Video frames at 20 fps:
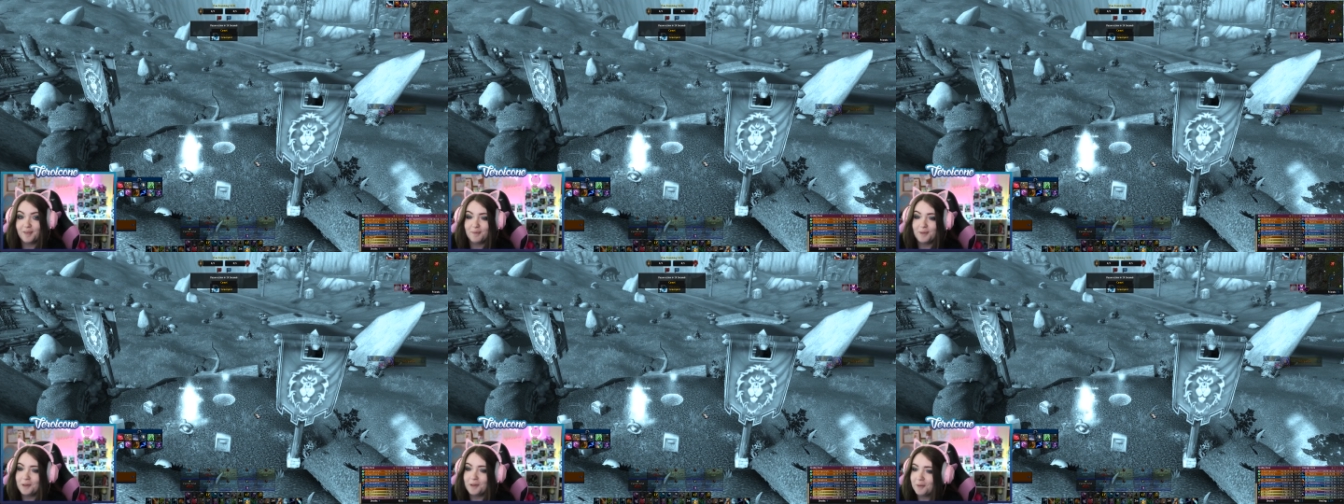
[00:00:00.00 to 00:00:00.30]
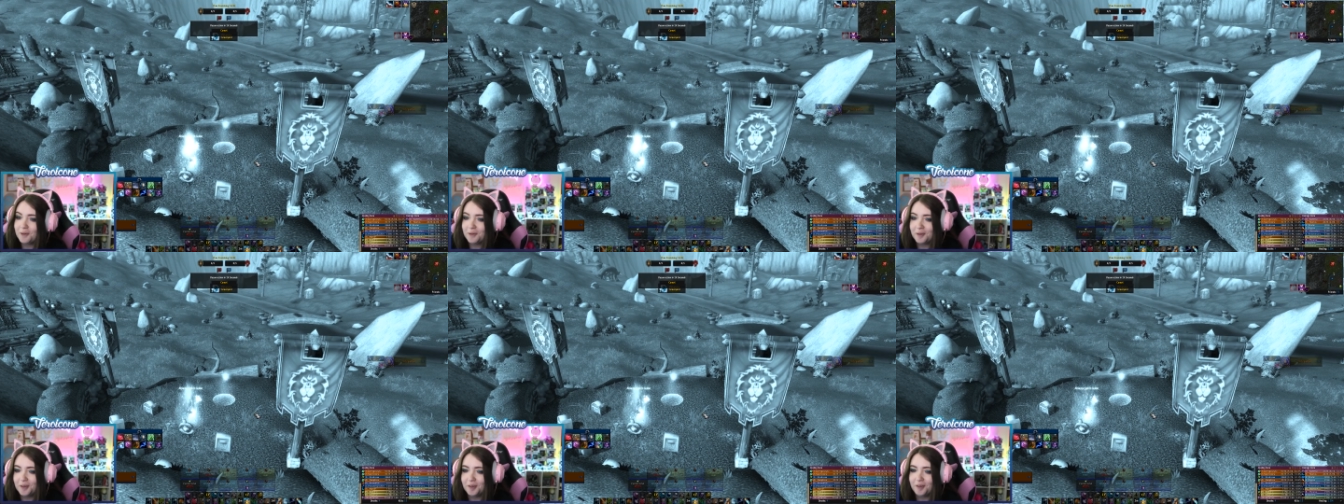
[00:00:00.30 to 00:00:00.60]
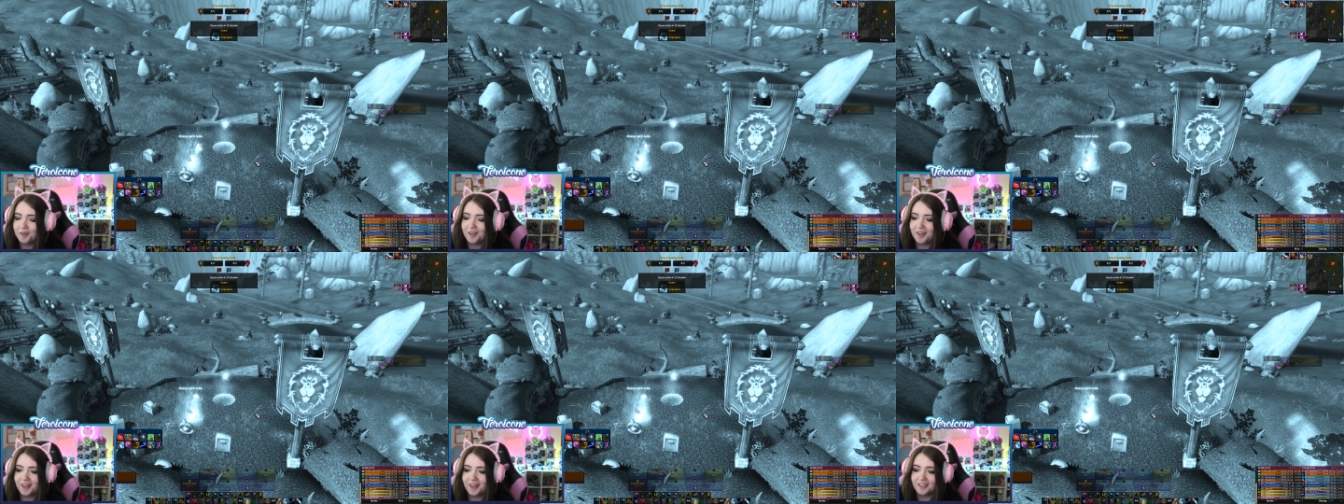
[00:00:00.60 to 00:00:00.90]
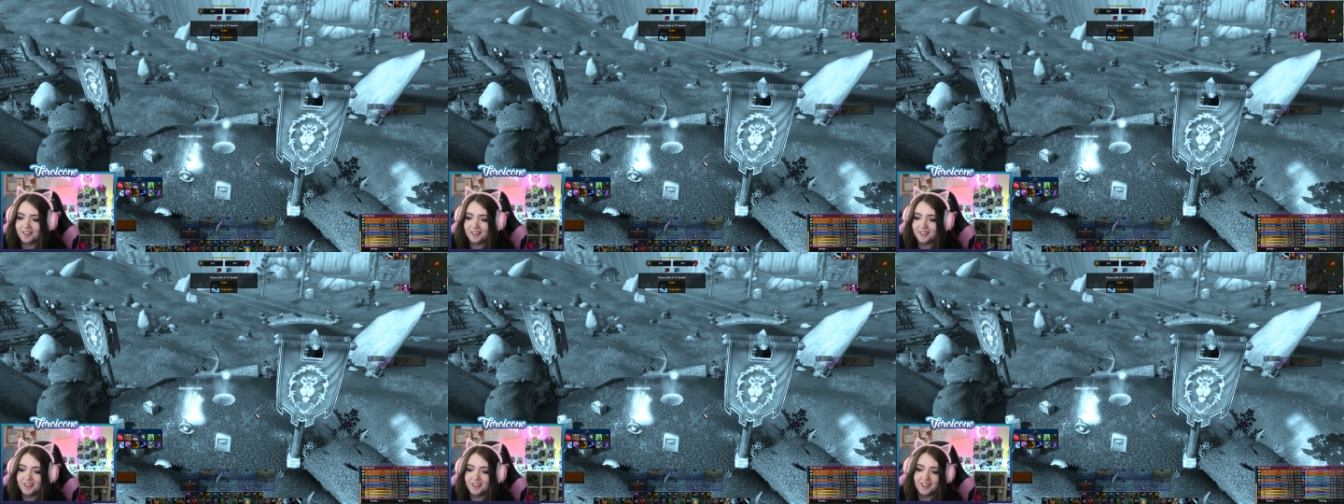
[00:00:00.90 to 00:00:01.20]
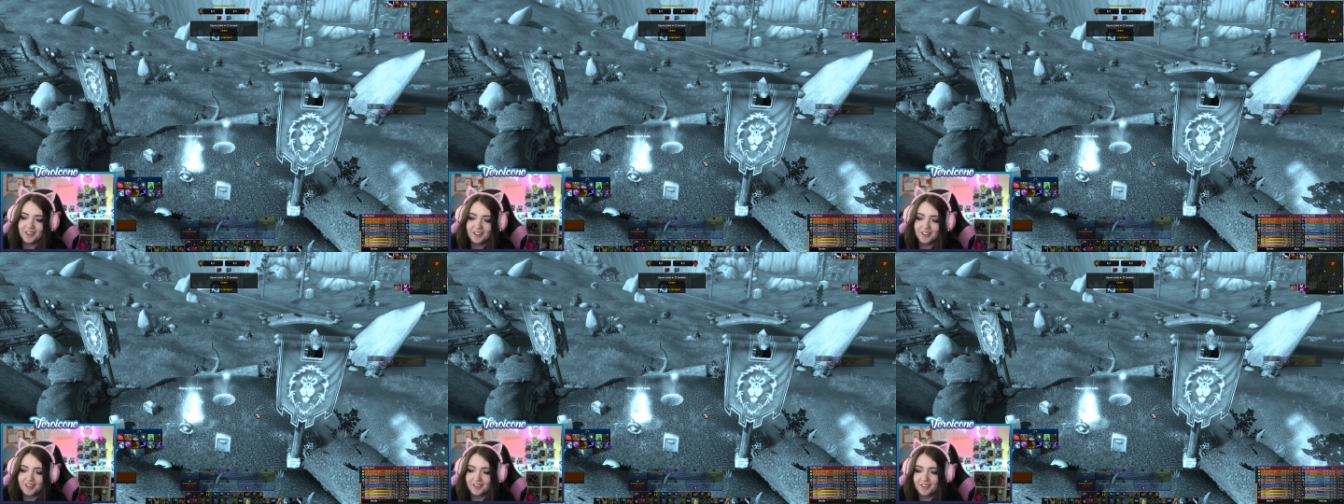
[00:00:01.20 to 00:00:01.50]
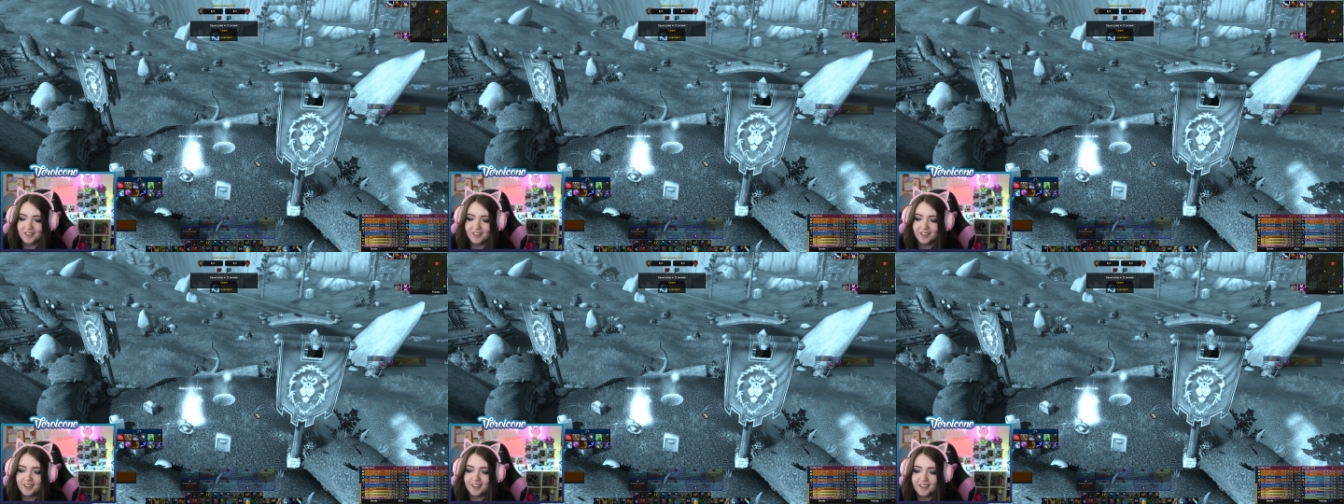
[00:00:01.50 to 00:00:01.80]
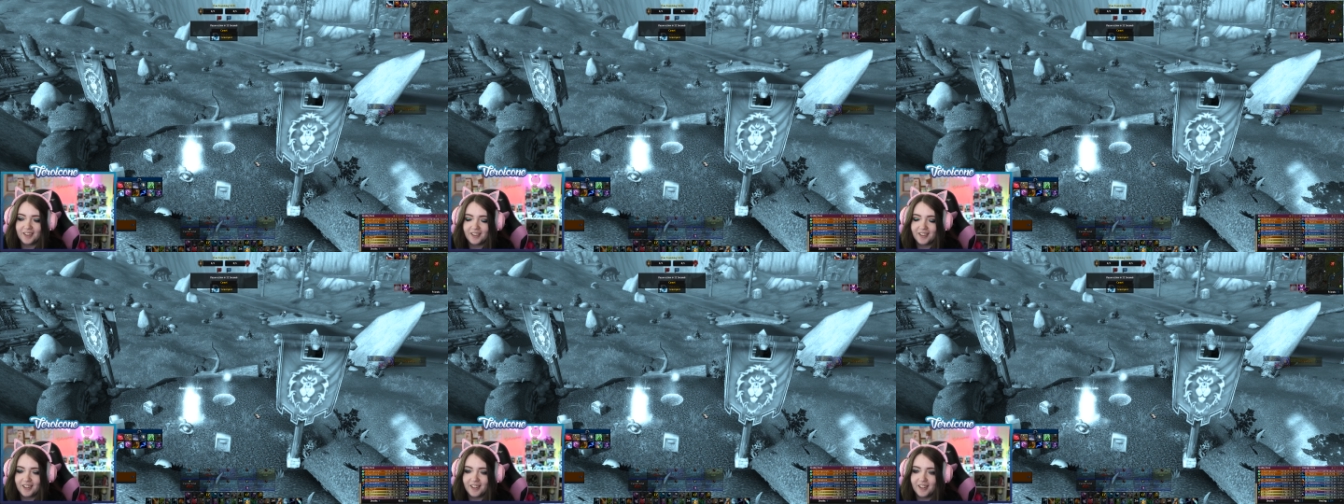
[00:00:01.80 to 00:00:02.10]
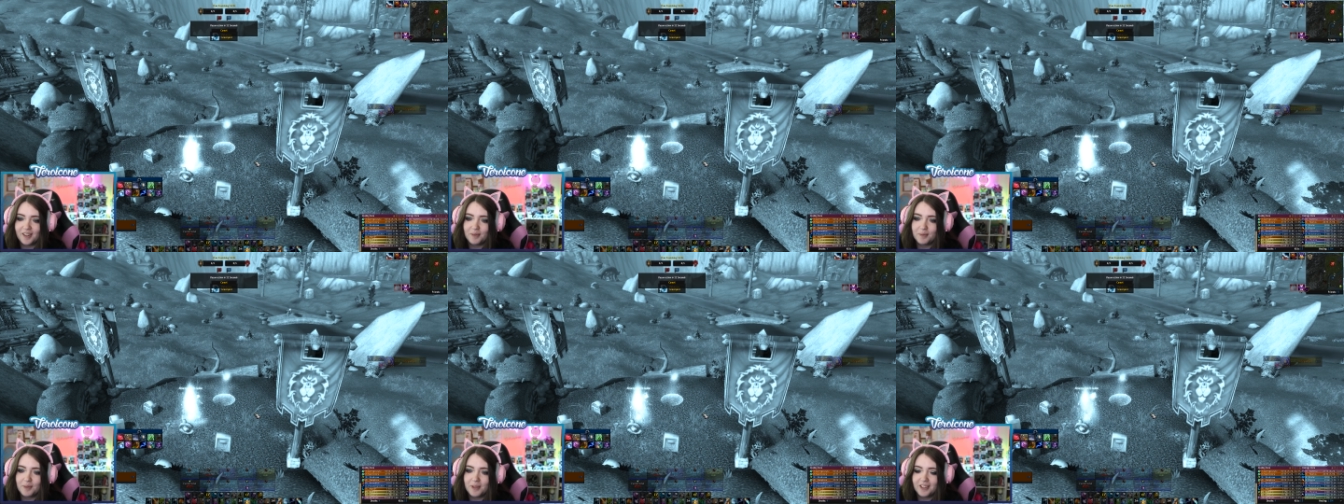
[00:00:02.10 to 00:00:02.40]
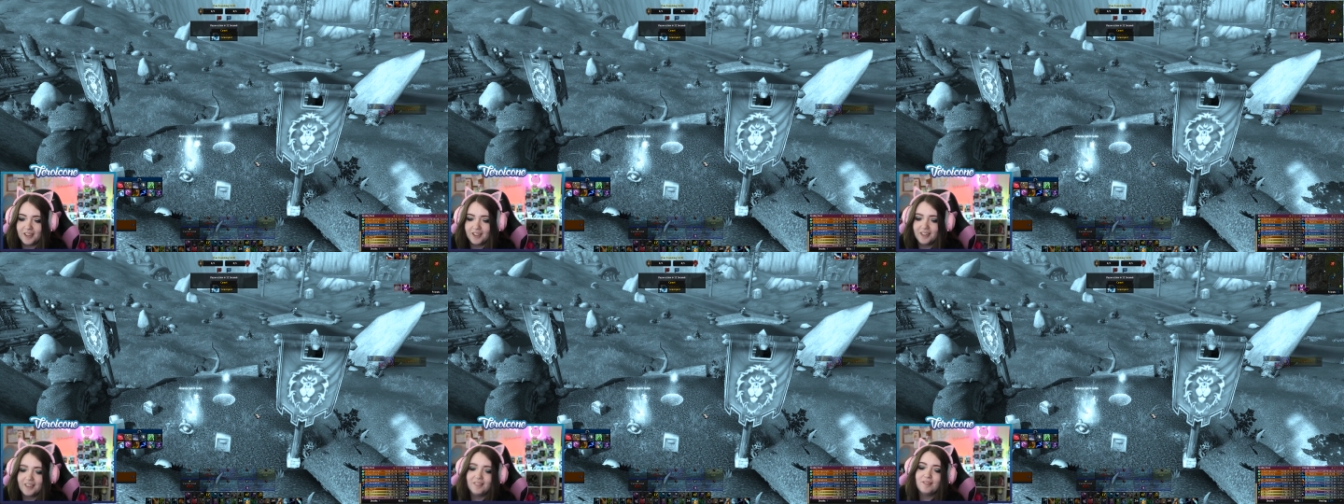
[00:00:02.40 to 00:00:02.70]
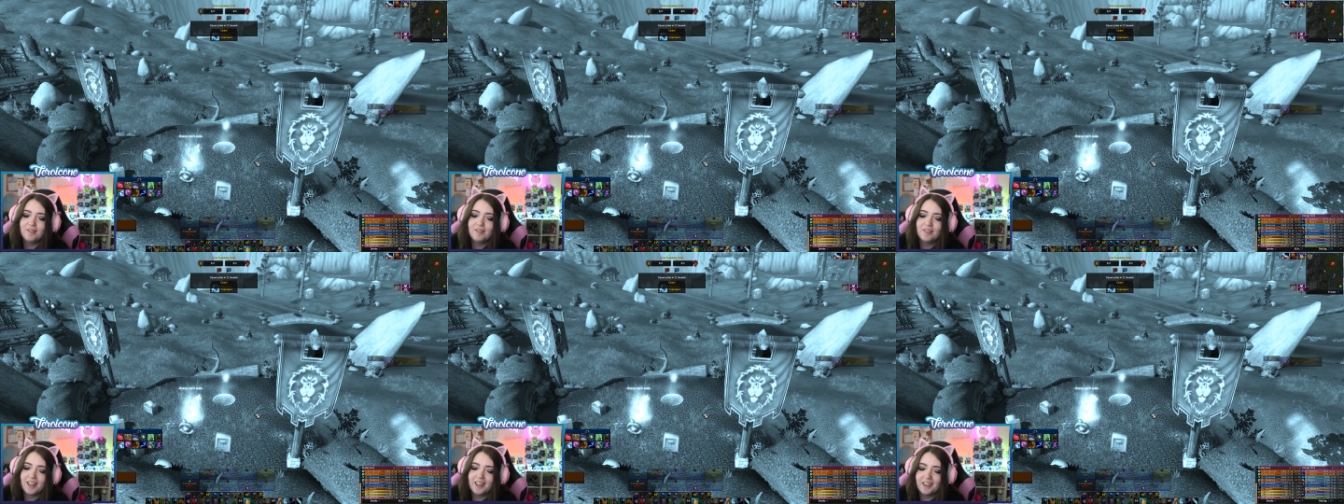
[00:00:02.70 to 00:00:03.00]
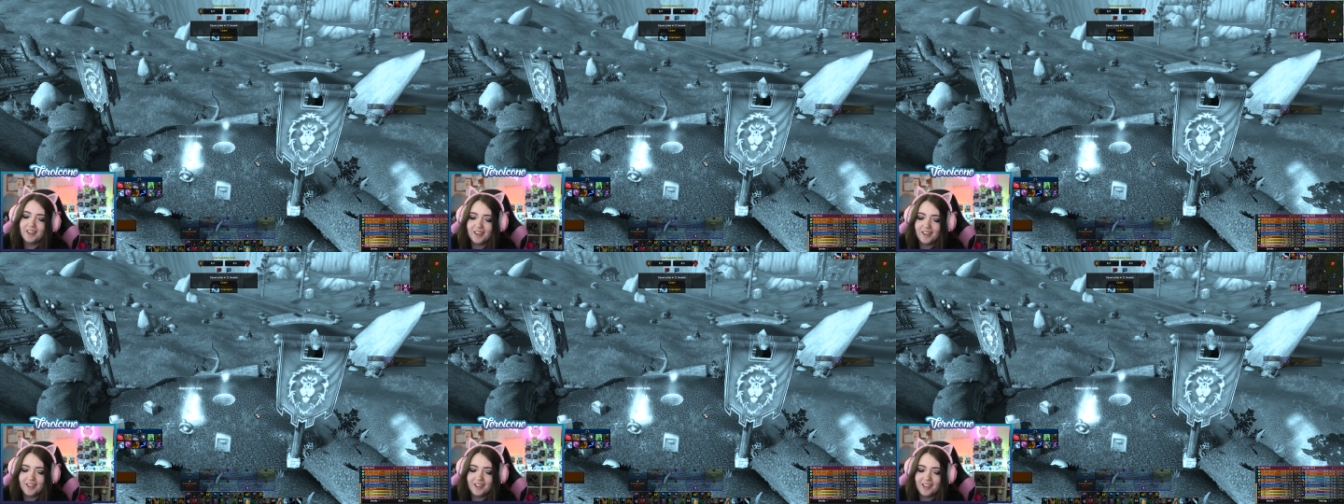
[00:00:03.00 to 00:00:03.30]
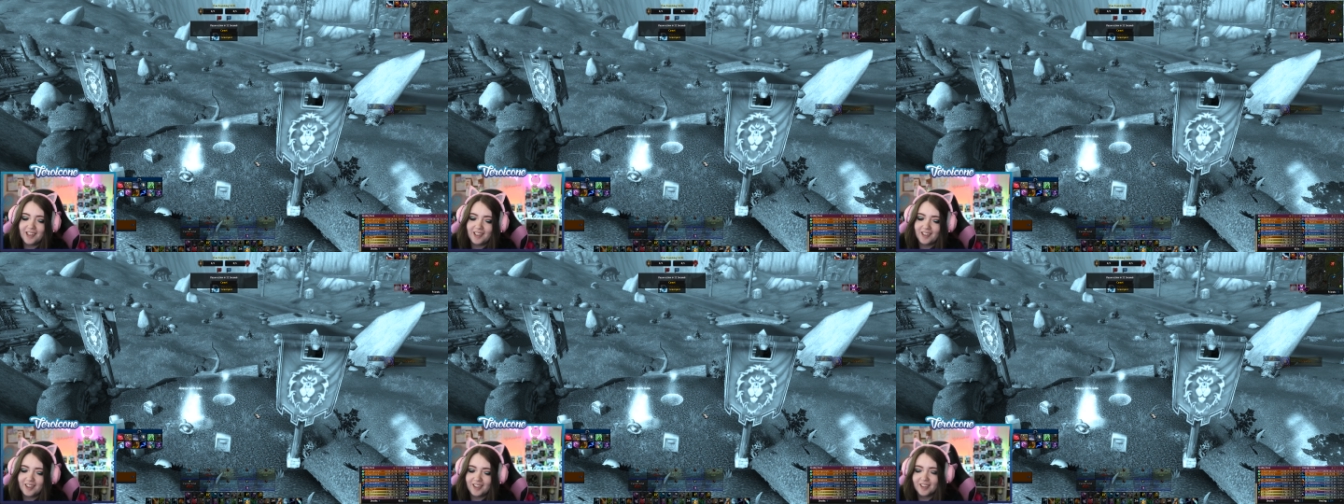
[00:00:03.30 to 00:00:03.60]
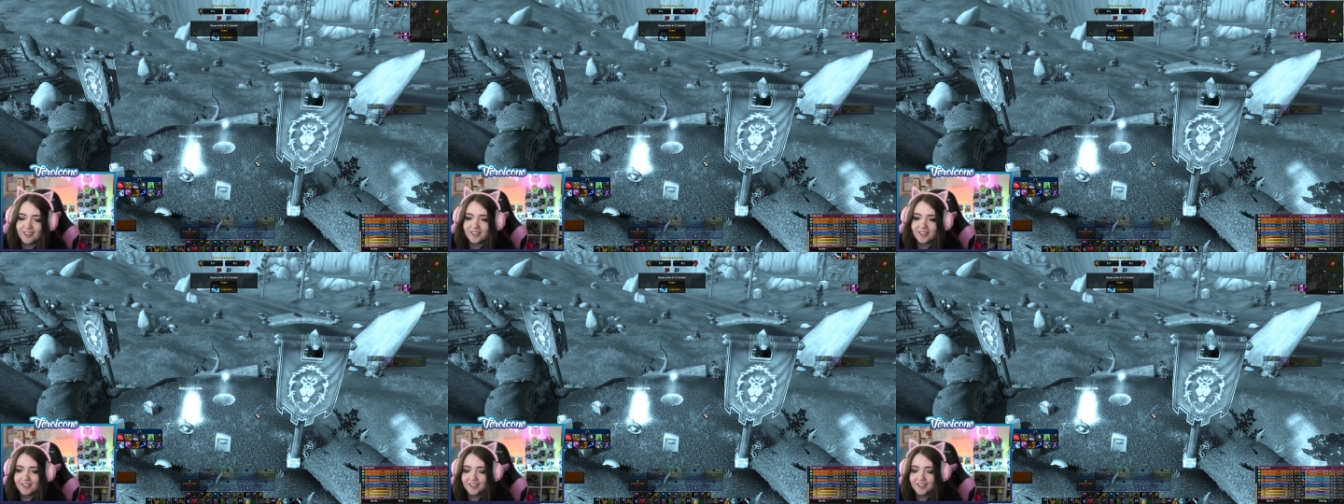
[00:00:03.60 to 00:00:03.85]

maybe we would actually kill the enemy flag carrier.